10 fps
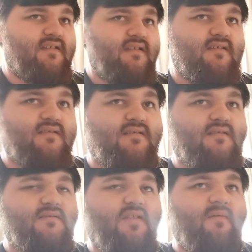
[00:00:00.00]

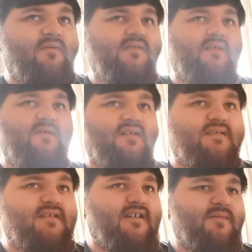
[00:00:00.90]
it's one of the
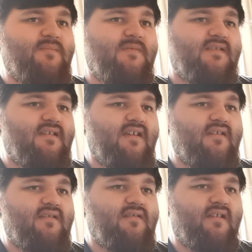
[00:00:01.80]
first times
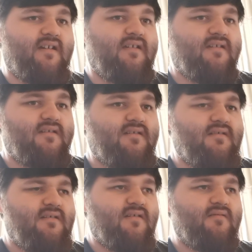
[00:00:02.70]
in
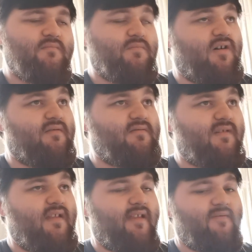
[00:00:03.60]

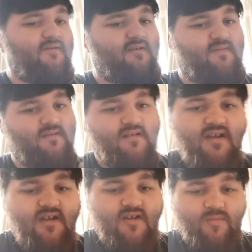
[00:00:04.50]
forever,
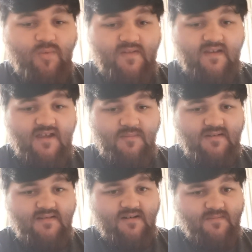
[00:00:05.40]
where the game
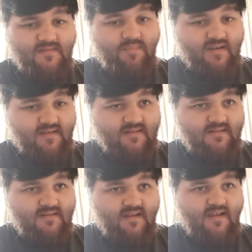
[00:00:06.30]
itself is
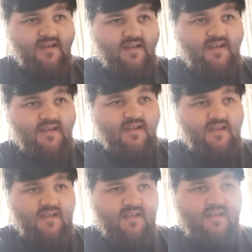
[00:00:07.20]
based
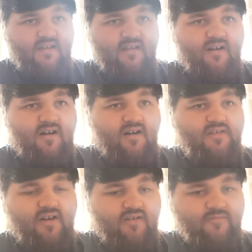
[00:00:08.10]
on
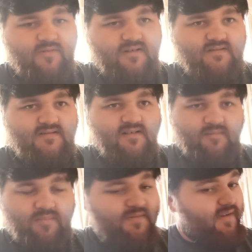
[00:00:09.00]
a home console,
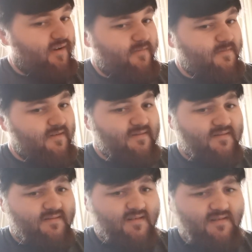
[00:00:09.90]
but the home
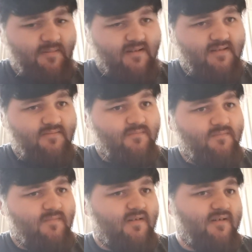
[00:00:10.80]
console it's based
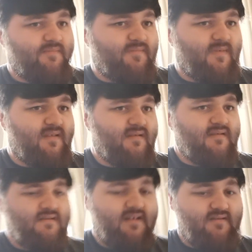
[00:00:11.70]
on,
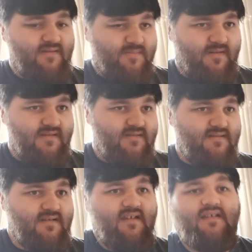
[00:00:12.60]
Nintendo
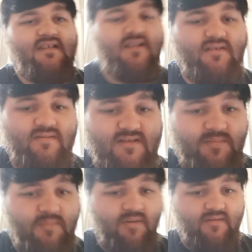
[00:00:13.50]
Switch, can also
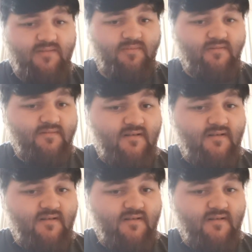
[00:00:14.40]
be portable,